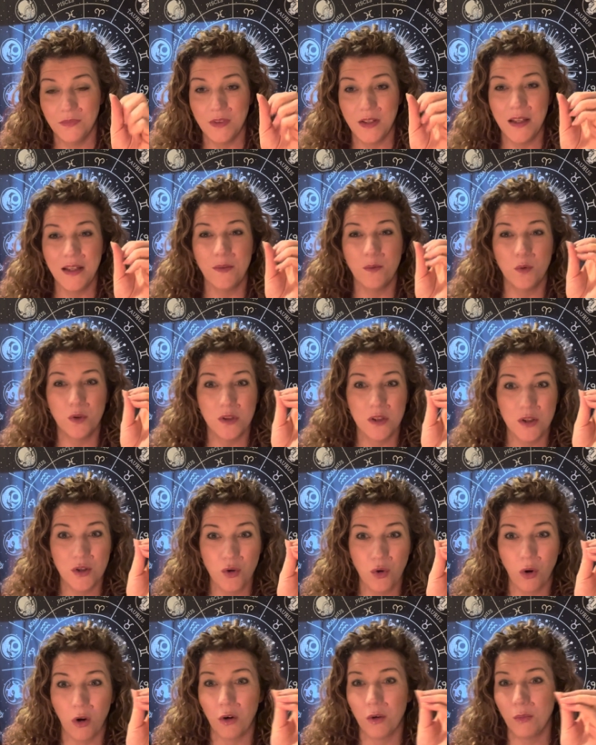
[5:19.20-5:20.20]
It was
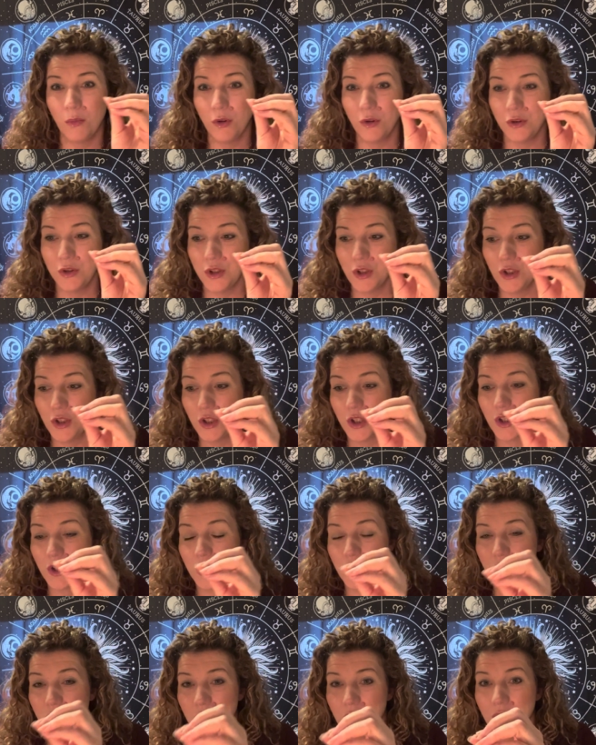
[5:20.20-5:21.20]
normal to
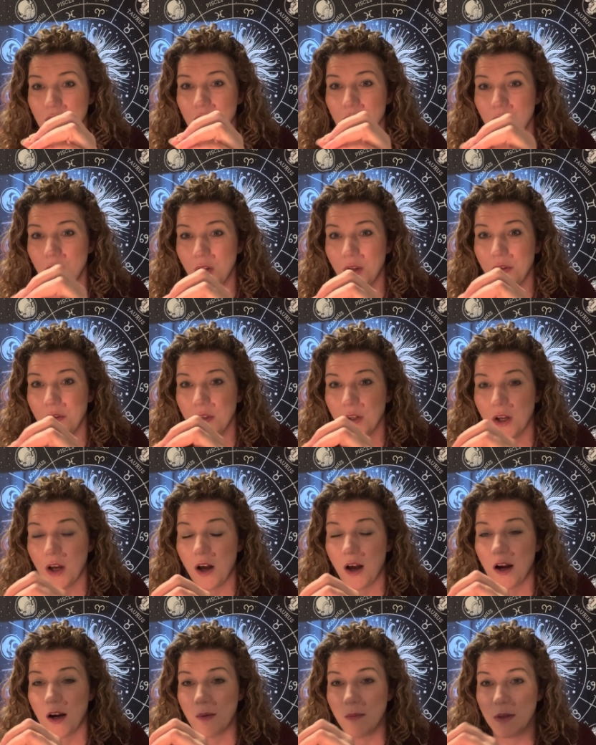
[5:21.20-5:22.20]
just do what the
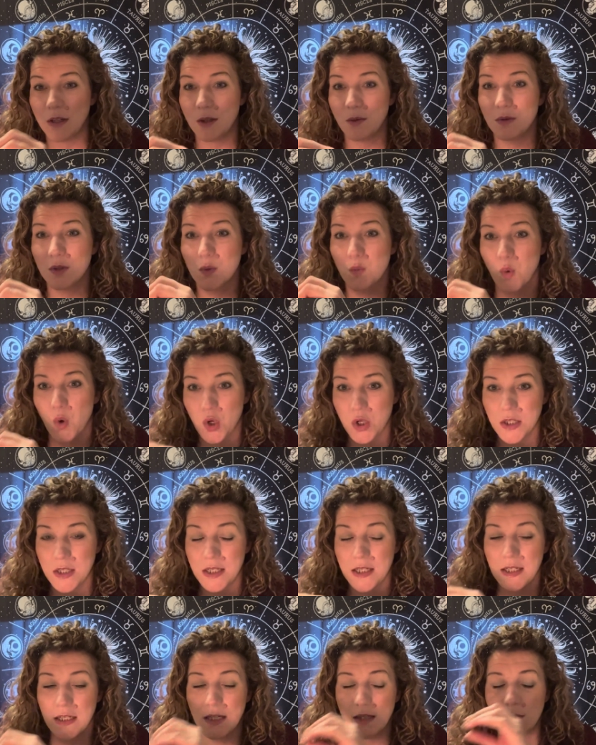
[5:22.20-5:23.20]
karmic was
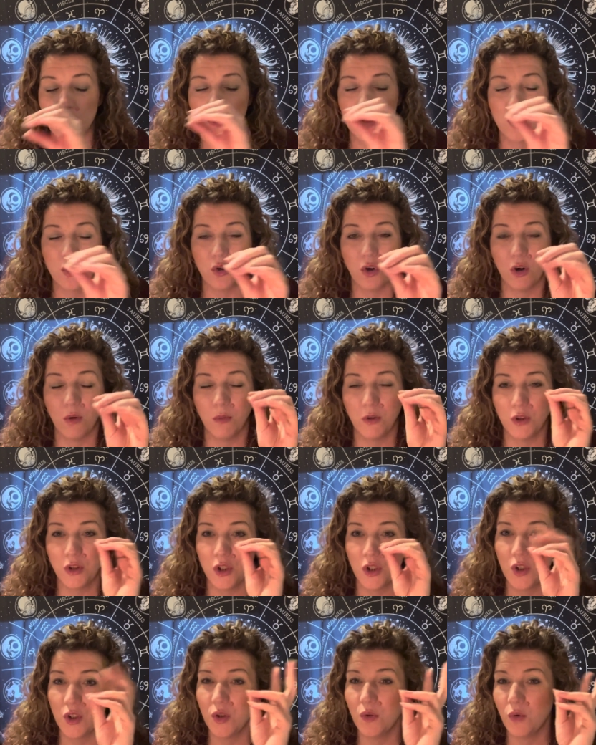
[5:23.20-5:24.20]
wanting. It was normal to
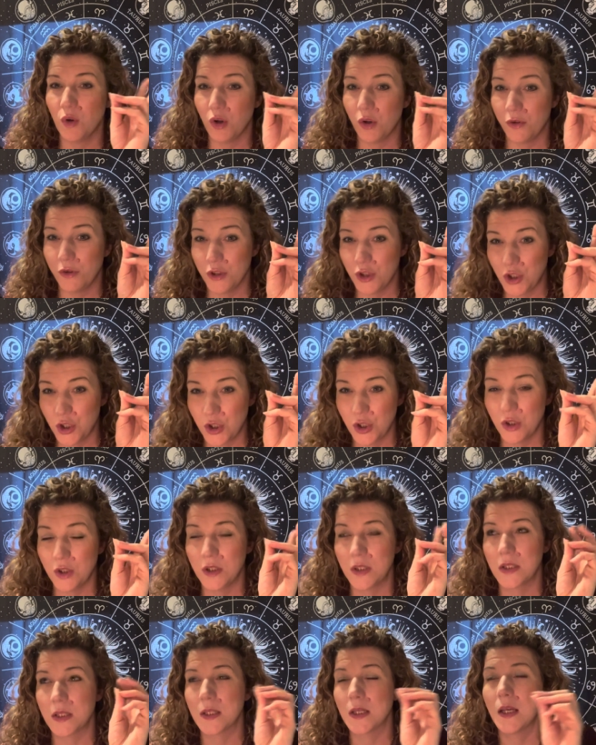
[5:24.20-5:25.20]
do all the
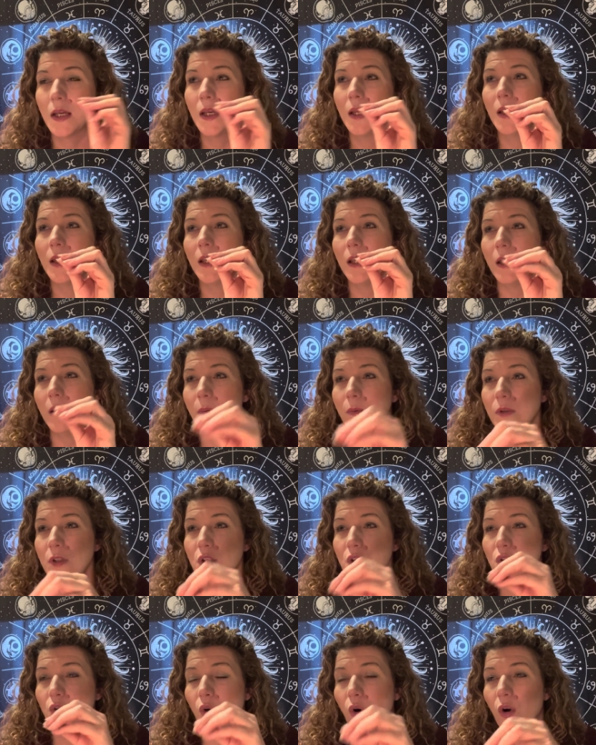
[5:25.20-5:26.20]
shoulds. It was
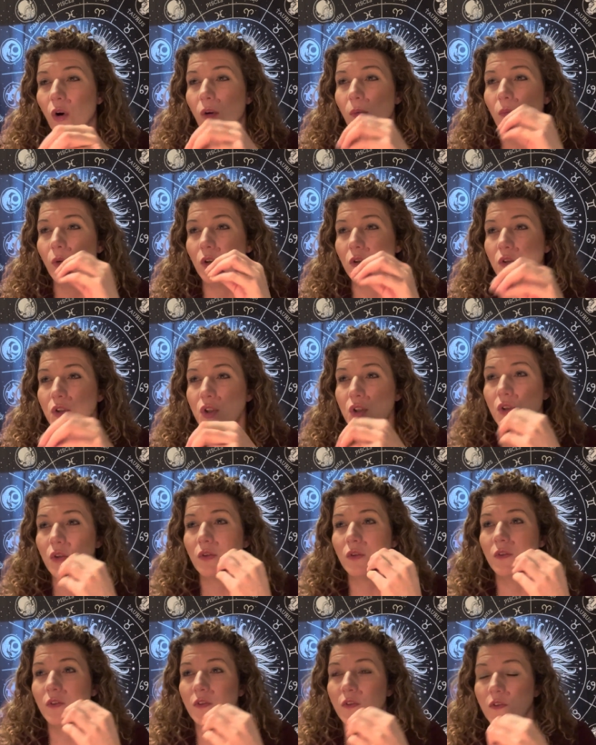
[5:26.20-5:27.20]
normal
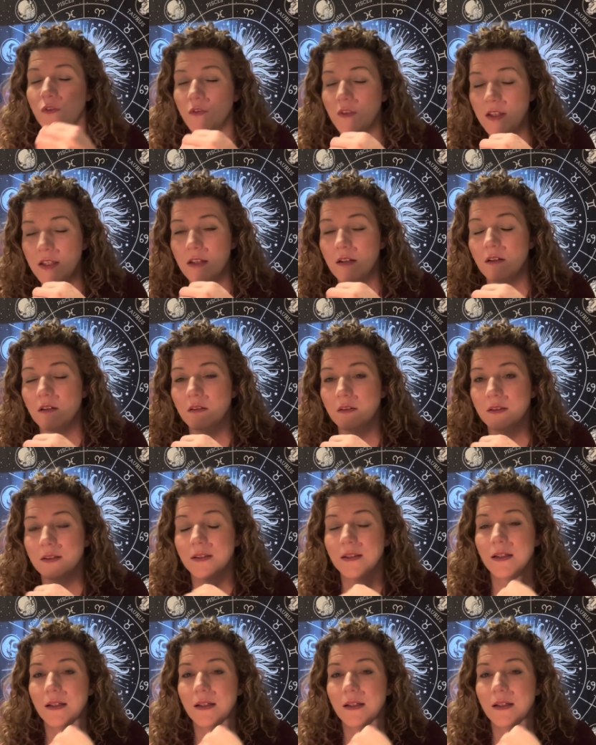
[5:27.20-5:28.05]
to feel